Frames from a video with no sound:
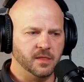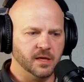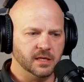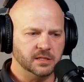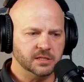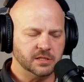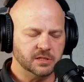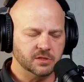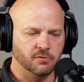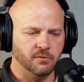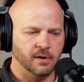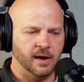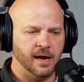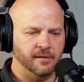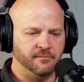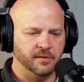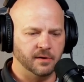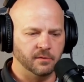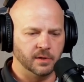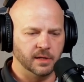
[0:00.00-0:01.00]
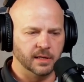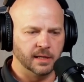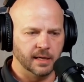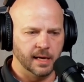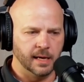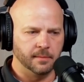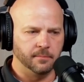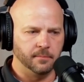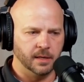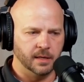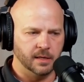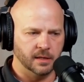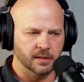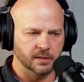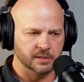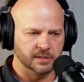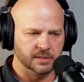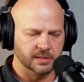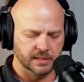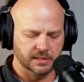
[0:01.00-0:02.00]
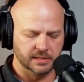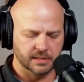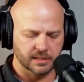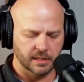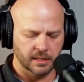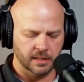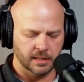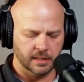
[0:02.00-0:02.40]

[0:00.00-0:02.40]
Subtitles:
this graph I really like because it's,